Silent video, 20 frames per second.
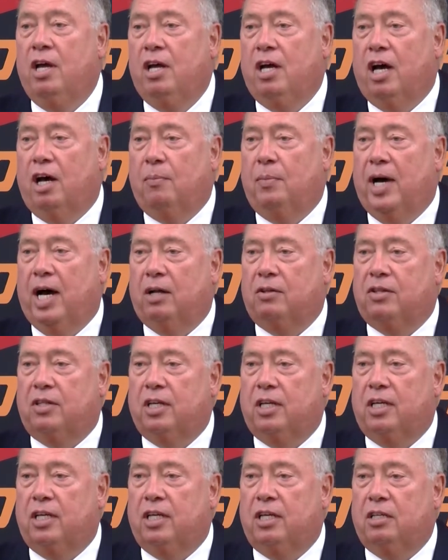about
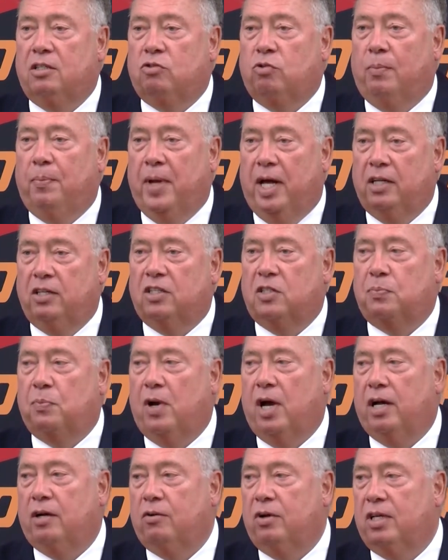the tremendous
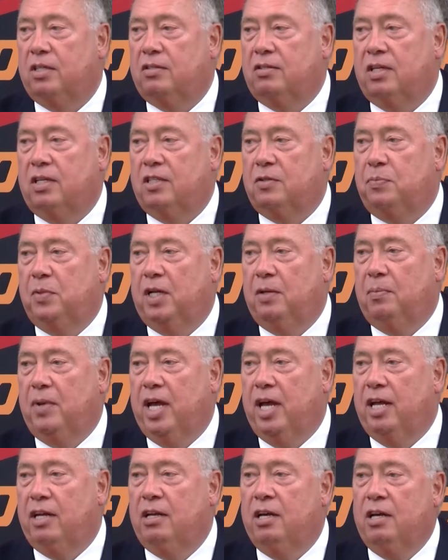progress that has been
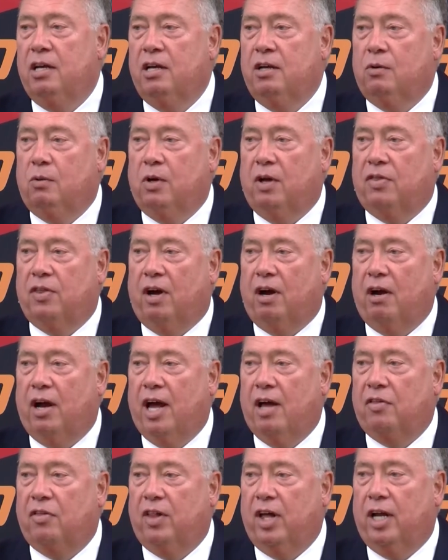made with our
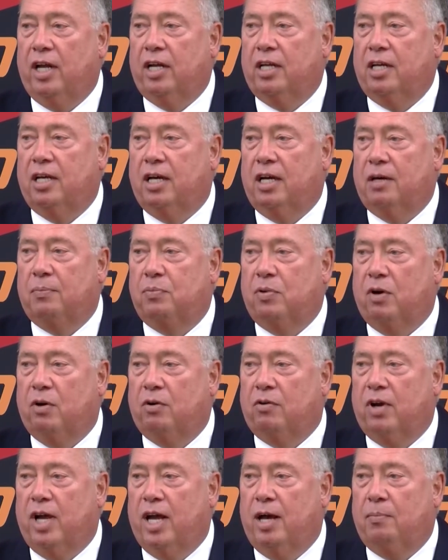athletic
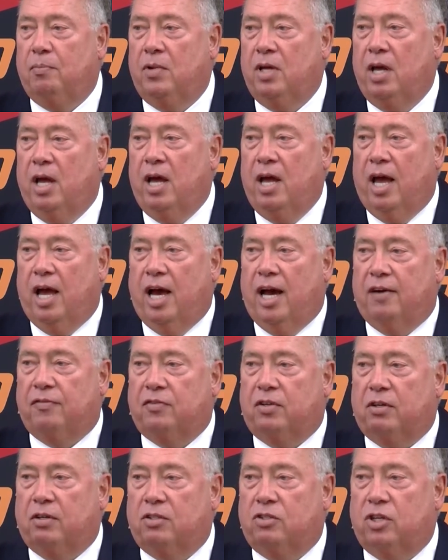program
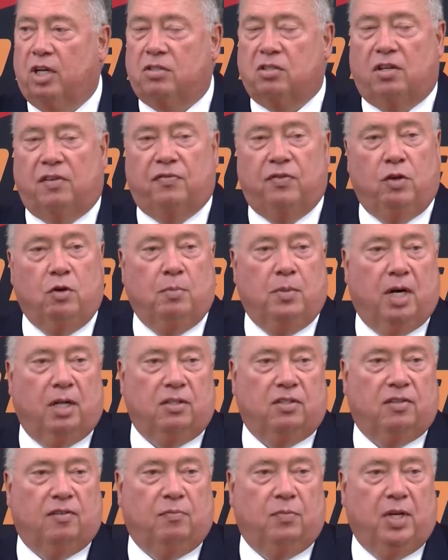after just a few
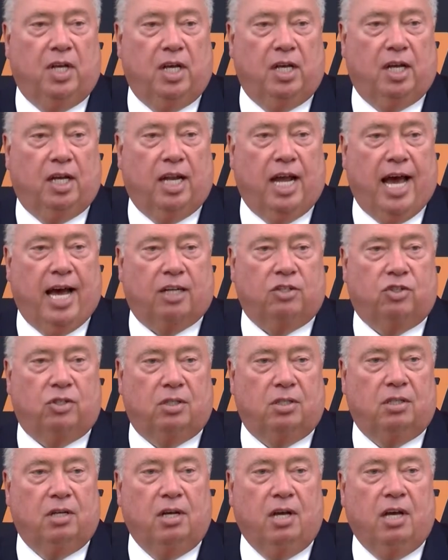months of being in
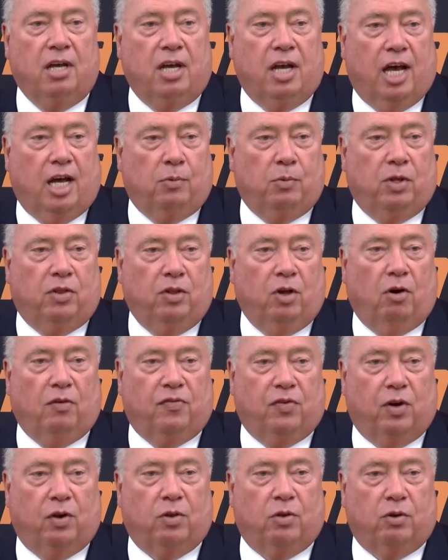action. And with no
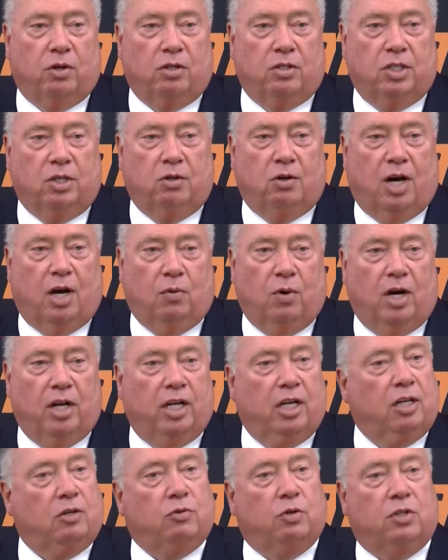further ado, I want
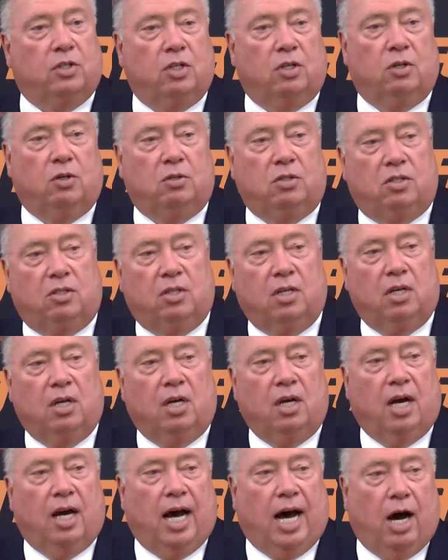to introduce
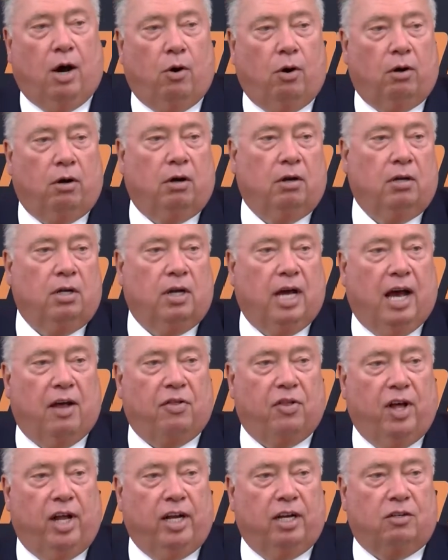our
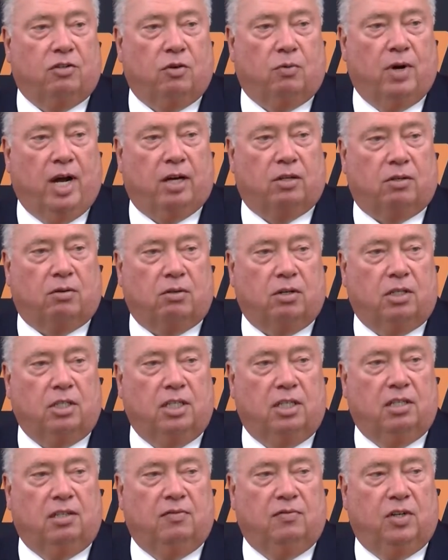athletic director, an
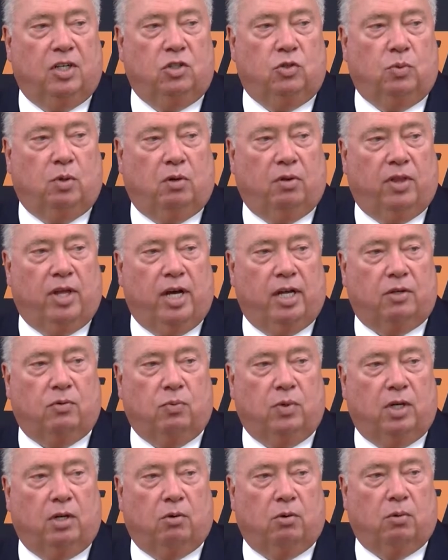individual that
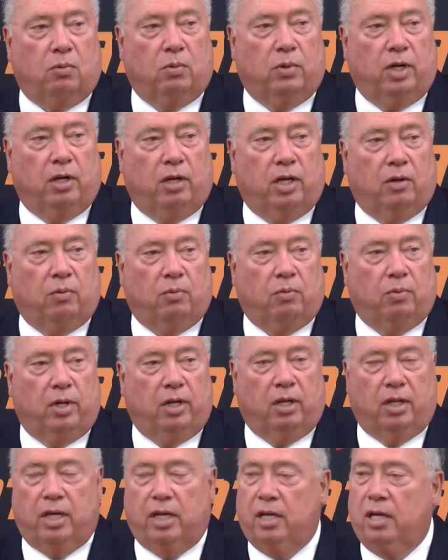we were
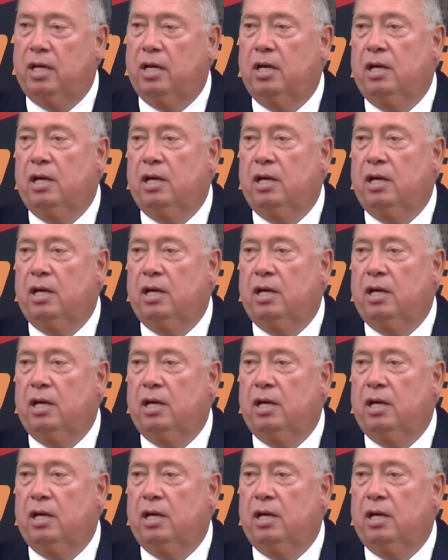really